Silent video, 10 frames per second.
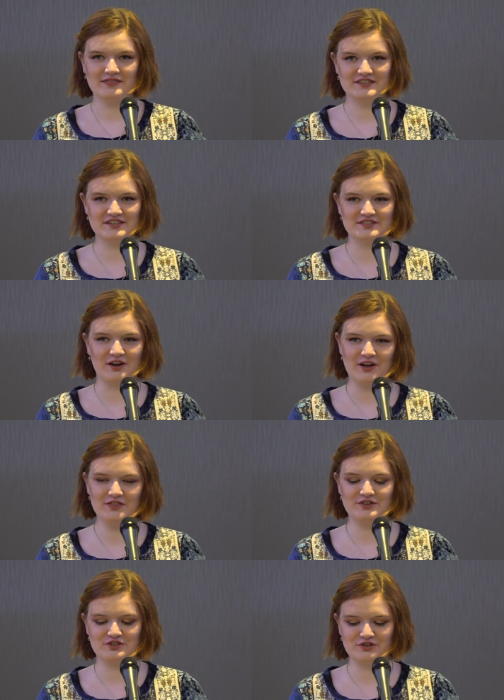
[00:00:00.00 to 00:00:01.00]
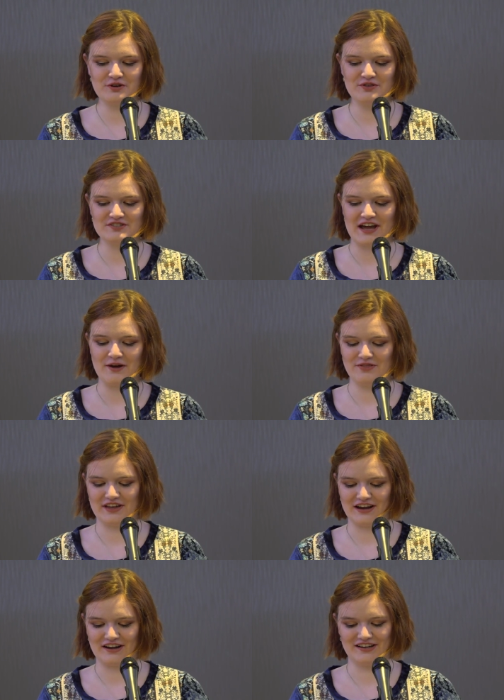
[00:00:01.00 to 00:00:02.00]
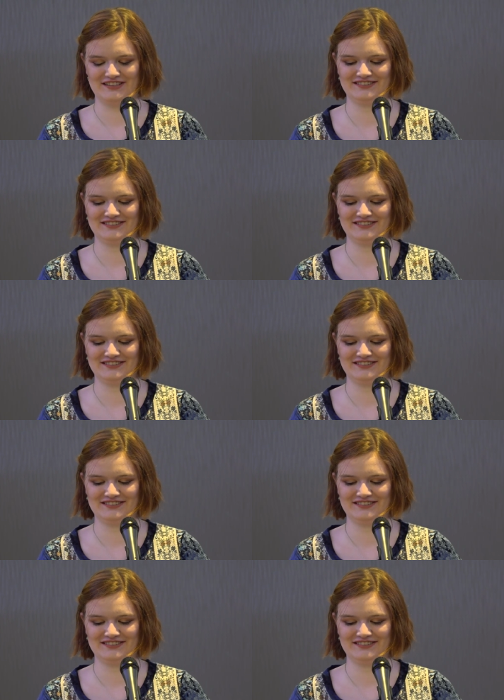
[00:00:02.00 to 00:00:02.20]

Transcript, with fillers: work! This is called The Truth Is Out There.